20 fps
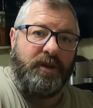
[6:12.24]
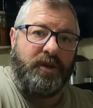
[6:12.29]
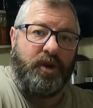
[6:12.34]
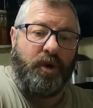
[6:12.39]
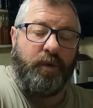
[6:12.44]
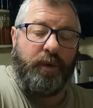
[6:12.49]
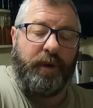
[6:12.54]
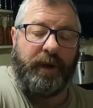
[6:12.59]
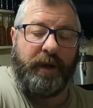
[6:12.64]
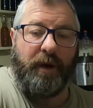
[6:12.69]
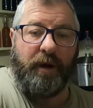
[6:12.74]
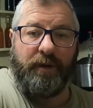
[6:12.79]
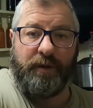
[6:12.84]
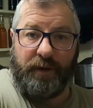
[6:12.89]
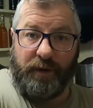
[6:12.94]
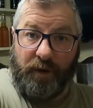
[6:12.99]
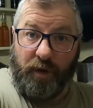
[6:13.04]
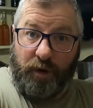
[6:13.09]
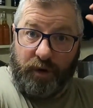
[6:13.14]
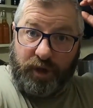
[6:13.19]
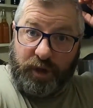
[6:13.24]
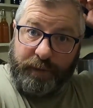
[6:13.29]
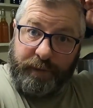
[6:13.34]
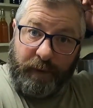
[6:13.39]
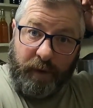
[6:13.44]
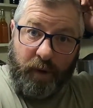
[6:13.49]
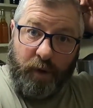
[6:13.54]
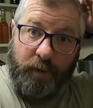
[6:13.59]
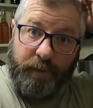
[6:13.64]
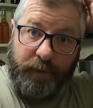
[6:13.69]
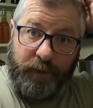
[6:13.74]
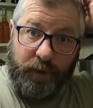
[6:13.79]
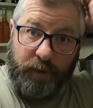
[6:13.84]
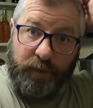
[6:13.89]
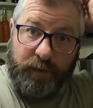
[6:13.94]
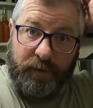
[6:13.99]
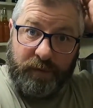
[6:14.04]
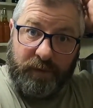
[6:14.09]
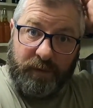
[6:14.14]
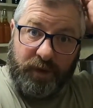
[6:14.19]
Tony on Yorkshire
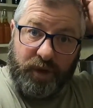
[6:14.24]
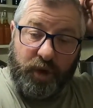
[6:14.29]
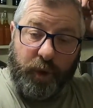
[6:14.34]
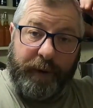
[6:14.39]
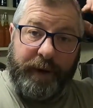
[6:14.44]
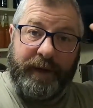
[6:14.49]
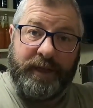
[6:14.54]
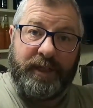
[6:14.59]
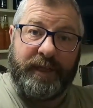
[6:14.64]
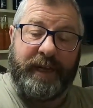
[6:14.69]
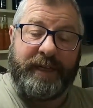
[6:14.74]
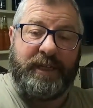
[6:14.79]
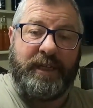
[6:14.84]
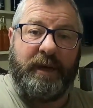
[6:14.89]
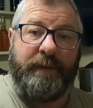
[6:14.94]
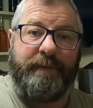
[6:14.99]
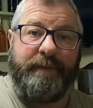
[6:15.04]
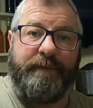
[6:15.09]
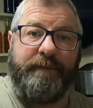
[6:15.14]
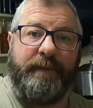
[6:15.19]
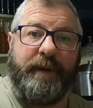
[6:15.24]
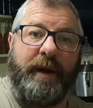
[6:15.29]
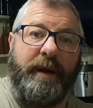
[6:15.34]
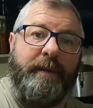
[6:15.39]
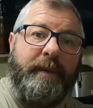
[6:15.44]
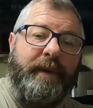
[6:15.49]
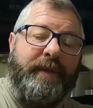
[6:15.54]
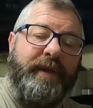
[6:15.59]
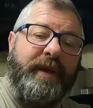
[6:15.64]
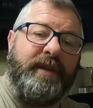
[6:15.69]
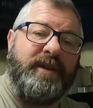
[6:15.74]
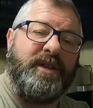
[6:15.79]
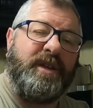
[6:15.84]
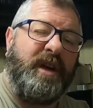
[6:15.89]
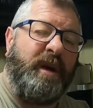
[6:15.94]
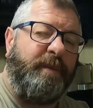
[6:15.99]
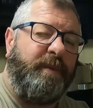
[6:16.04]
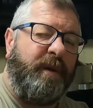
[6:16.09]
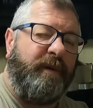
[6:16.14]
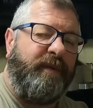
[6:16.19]
Homebrew showing his setup, I think it's a
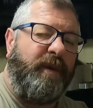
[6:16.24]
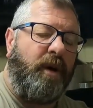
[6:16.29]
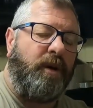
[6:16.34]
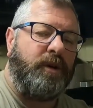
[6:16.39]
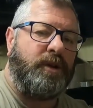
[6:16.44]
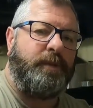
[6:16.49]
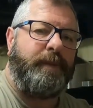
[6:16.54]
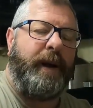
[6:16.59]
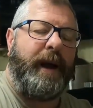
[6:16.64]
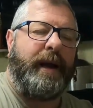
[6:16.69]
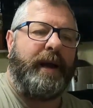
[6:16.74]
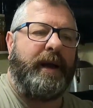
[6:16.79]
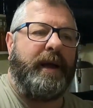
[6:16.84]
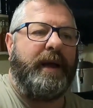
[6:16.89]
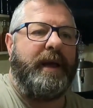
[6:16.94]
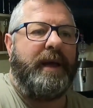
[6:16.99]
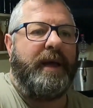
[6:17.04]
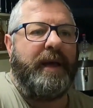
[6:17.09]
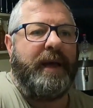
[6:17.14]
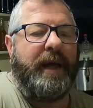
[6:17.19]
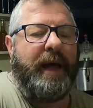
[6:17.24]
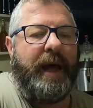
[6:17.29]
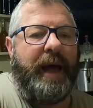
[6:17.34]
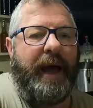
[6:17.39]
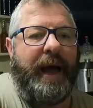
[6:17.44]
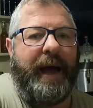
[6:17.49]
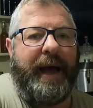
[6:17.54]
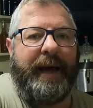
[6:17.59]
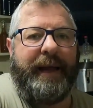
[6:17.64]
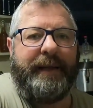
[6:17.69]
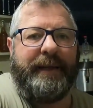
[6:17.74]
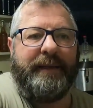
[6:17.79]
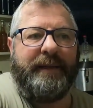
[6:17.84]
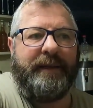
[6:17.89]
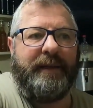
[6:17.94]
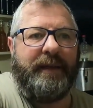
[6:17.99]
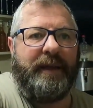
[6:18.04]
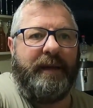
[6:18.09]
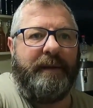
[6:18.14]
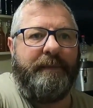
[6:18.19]
couple of vlogs back,
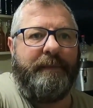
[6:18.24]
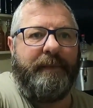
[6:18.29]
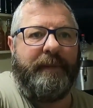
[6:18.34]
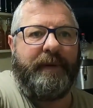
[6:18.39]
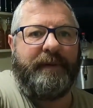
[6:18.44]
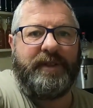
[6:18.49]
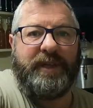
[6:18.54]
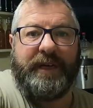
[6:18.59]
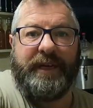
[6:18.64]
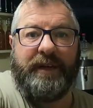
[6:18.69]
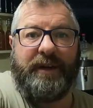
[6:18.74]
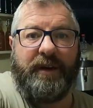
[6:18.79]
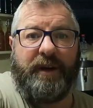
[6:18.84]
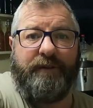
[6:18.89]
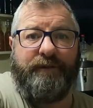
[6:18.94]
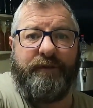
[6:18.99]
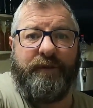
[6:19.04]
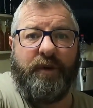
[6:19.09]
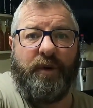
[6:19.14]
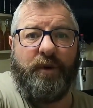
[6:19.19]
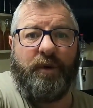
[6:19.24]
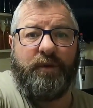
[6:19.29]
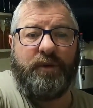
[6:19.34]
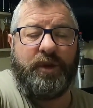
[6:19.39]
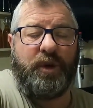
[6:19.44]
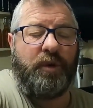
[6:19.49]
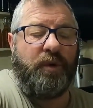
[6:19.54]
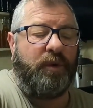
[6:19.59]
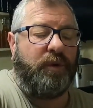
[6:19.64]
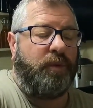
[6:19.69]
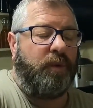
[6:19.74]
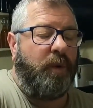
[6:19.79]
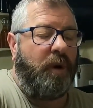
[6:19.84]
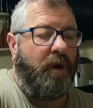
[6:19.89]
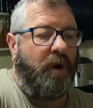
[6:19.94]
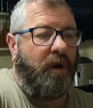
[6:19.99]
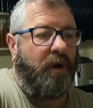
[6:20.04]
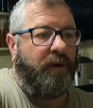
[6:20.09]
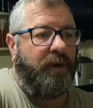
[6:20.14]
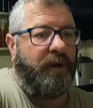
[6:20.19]
and seen Griffo's old
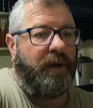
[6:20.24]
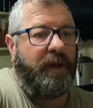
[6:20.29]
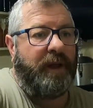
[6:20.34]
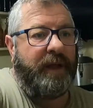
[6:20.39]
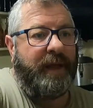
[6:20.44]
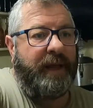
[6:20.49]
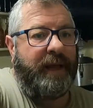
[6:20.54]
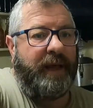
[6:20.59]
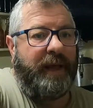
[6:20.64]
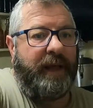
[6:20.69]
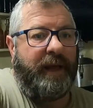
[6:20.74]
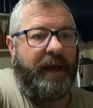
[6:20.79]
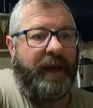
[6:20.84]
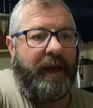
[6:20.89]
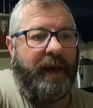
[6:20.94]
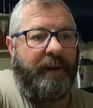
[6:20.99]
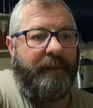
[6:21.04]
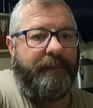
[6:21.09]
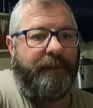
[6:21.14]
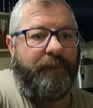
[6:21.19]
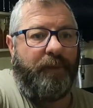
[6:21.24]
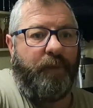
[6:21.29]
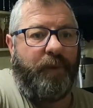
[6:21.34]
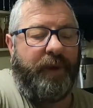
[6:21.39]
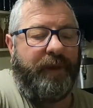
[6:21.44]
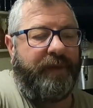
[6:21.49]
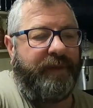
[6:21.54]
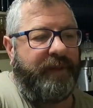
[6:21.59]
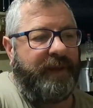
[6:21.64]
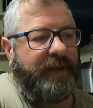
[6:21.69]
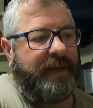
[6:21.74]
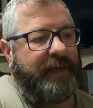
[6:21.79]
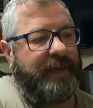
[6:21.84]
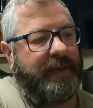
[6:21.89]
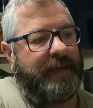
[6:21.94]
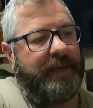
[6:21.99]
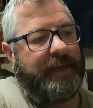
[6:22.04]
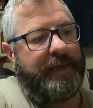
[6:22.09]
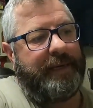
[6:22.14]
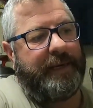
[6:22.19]
one with
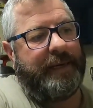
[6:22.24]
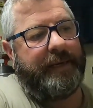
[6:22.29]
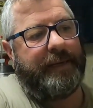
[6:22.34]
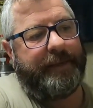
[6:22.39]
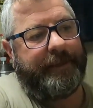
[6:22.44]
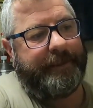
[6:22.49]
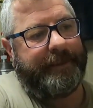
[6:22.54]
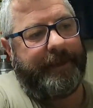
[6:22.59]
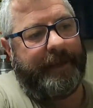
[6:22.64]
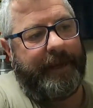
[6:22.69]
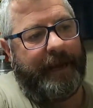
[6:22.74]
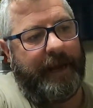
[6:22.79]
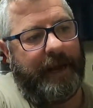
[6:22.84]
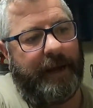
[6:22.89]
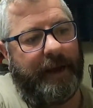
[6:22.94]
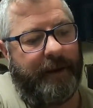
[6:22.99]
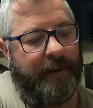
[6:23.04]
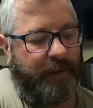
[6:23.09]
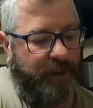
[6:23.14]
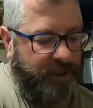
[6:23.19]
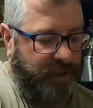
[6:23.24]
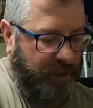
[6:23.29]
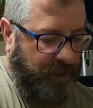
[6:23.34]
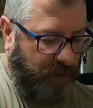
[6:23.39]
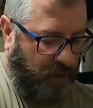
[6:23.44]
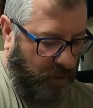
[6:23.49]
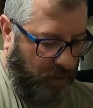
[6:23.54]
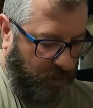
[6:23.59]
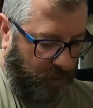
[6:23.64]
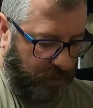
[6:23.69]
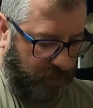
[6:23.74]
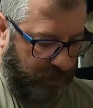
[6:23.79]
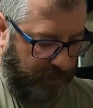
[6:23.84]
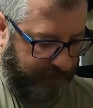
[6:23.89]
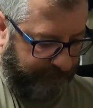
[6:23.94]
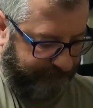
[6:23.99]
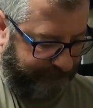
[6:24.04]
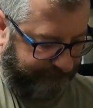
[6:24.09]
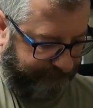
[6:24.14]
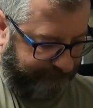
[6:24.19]
the what's it called,